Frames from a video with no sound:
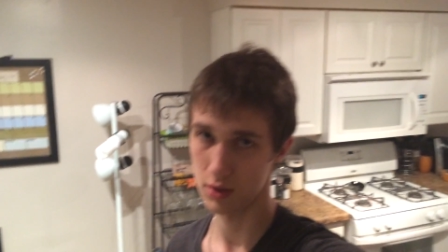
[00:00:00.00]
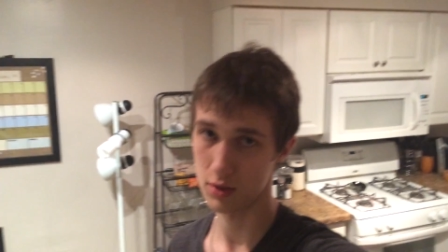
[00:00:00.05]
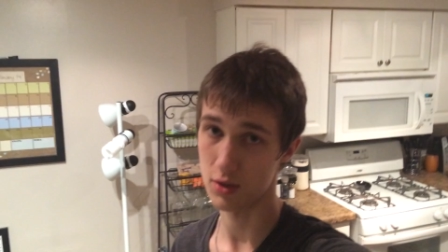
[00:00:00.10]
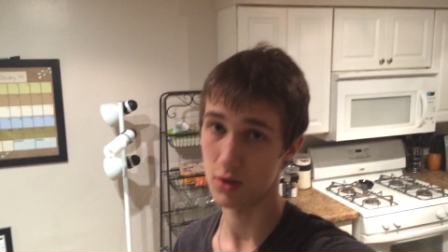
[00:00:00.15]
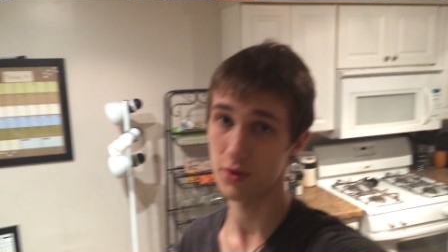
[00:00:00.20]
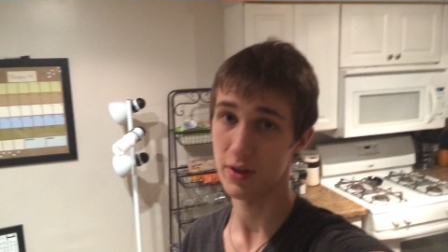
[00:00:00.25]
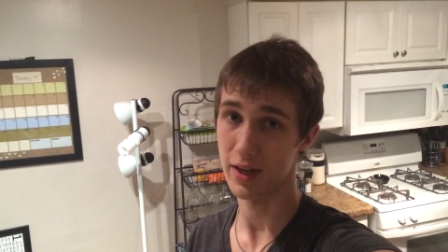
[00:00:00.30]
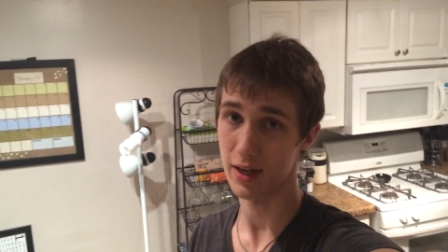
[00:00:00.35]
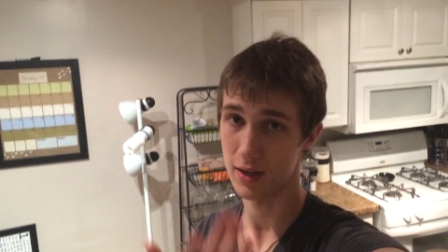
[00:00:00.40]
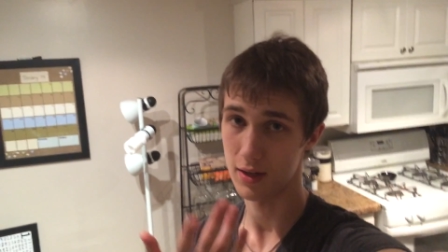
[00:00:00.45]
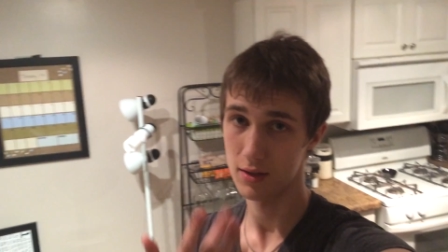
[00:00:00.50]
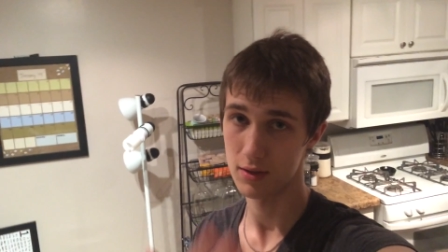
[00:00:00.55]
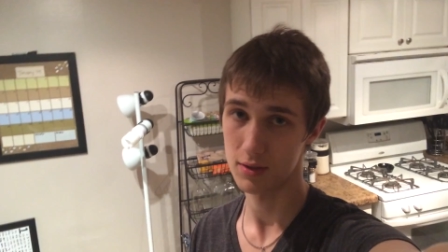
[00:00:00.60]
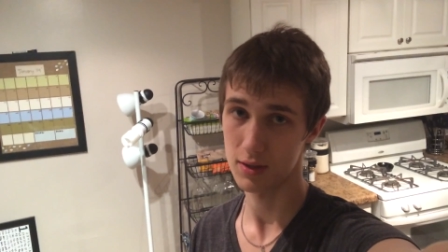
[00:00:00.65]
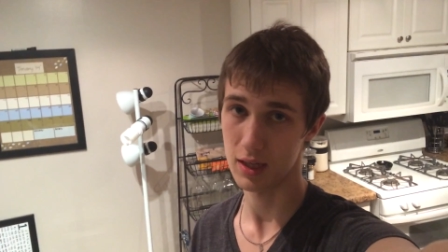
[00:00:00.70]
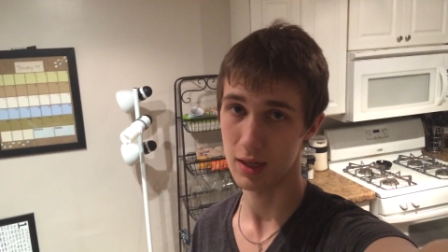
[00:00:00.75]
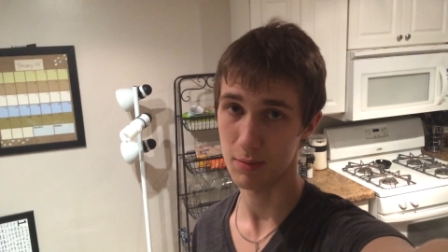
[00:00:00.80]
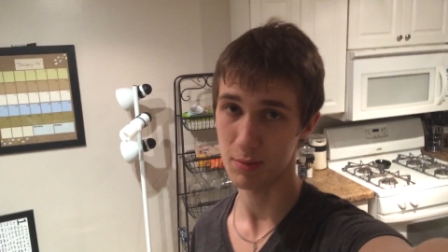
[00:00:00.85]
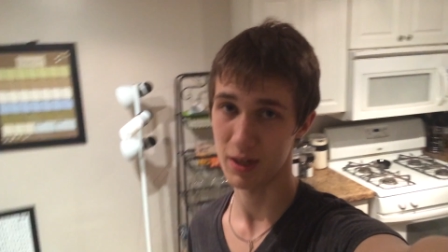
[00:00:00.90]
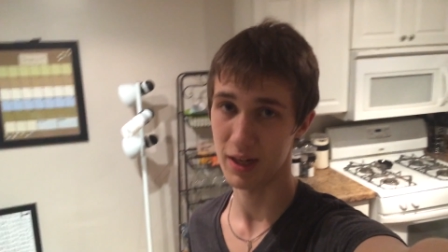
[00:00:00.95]
So yeah,
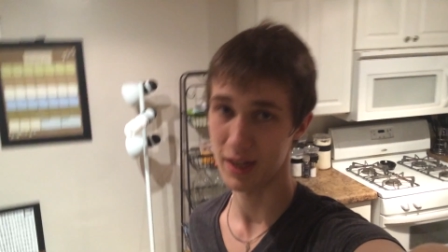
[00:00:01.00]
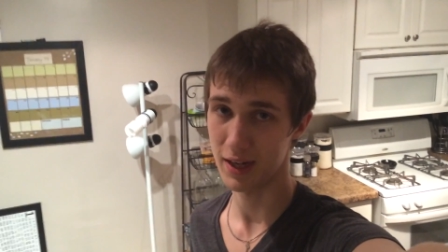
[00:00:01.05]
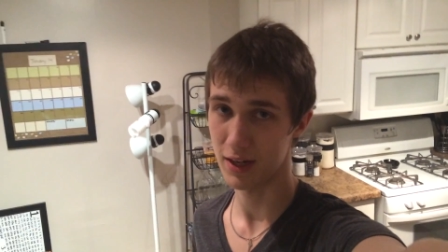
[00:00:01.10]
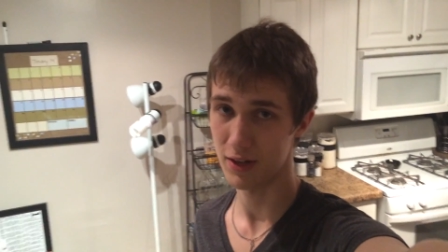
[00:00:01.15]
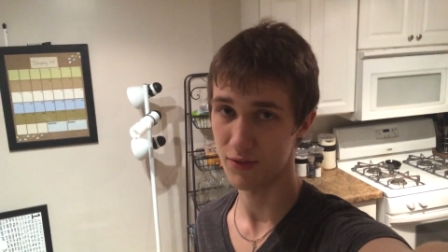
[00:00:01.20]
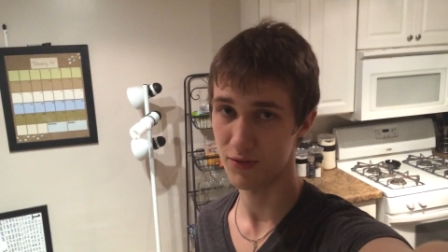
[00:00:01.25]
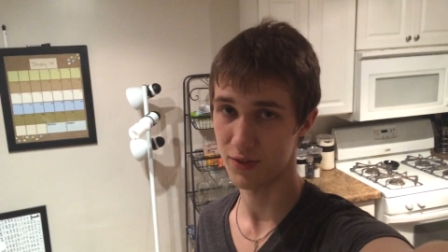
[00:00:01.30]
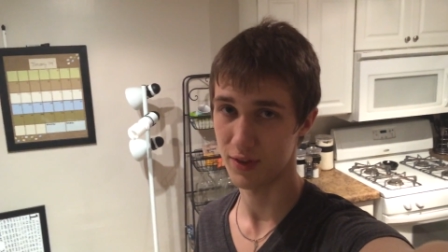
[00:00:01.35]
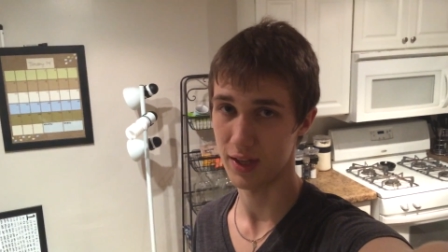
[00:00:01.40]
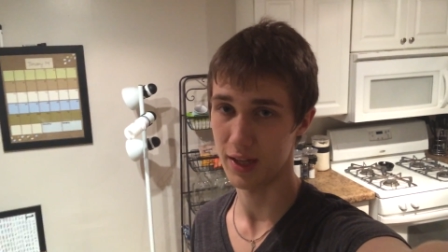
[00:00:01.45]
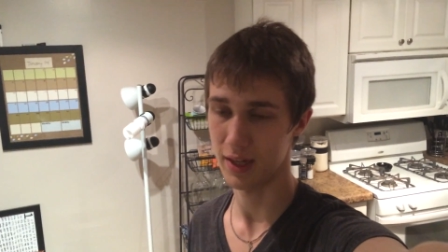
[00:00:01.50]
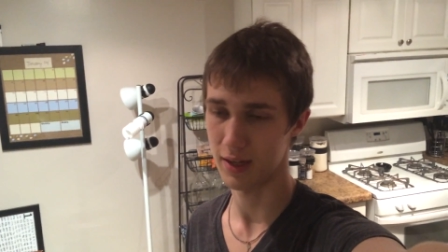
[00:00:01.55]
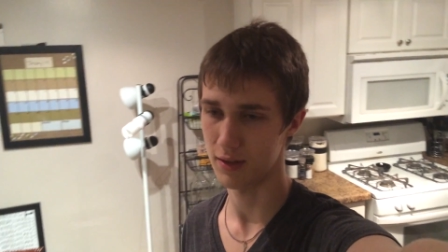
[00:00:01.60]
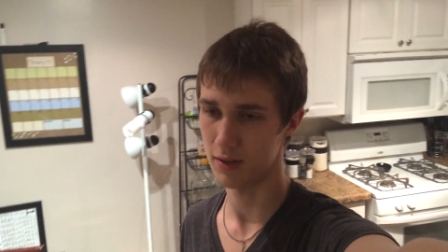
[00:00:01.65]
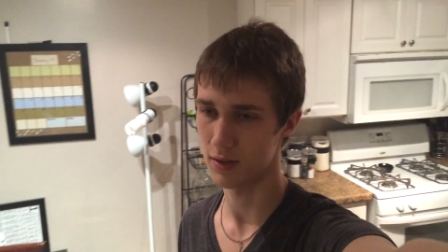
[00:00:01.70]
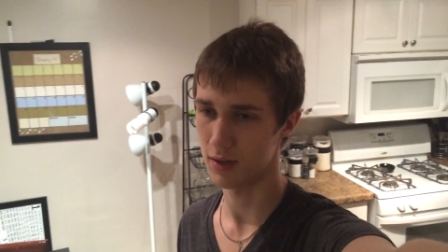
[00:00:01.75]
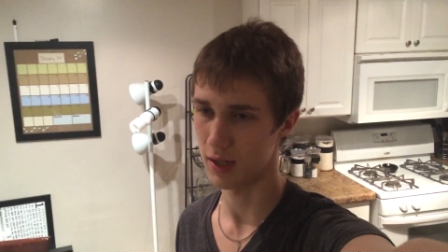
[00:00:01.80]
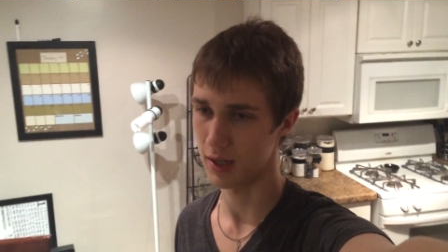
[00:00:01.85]
keep an eye out for that.